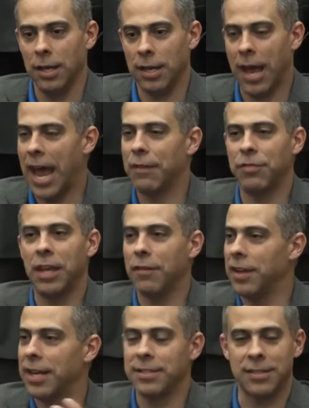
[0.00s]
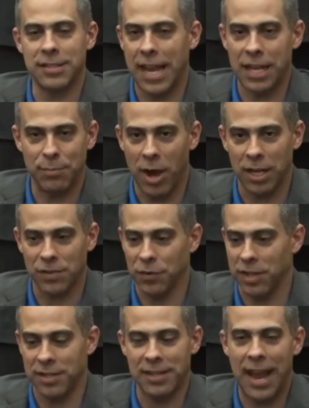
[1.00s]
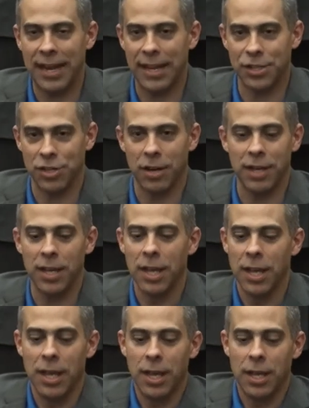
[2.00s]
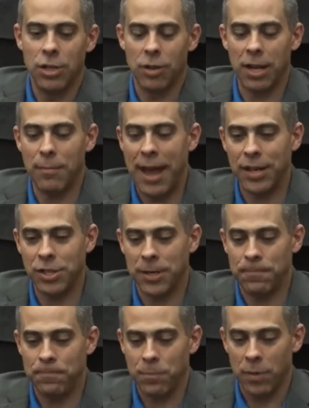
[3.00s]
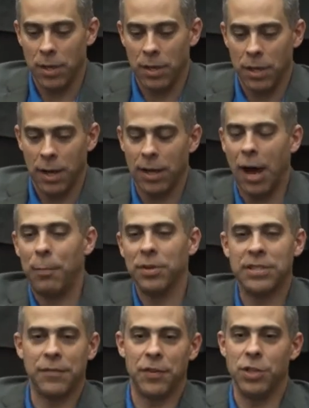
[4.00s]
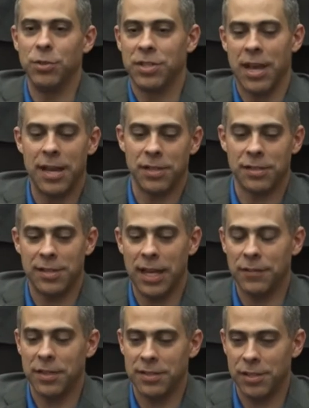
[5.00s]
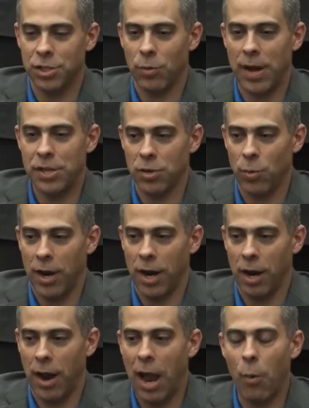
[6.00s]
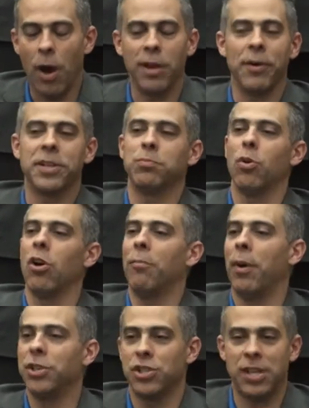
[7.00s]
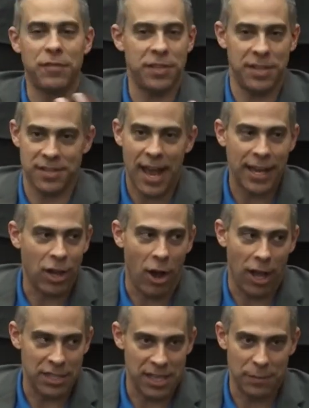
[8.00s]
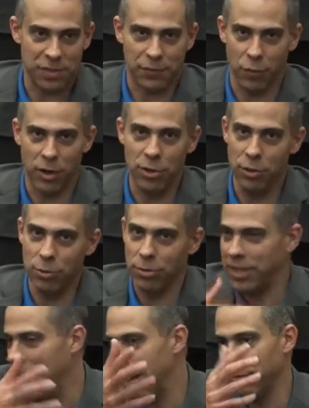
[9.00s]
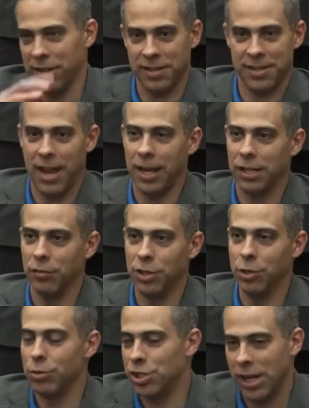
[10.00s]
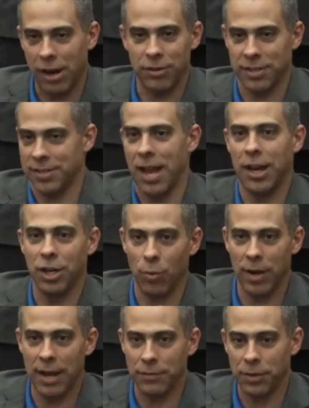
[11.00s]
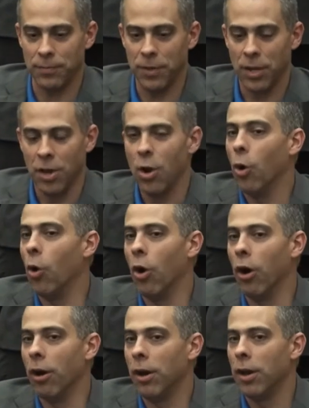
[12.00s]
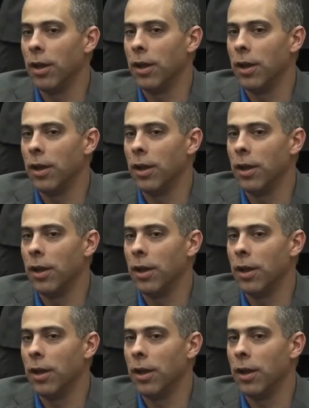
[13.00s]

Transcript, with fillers: kind of think of it as a sandbox for the design engineer. It, you can imagine a couple different use cases. Think of the situation where I want to explore a bunch of different design concepts for a new camera design or a new chair design or whatever. Or,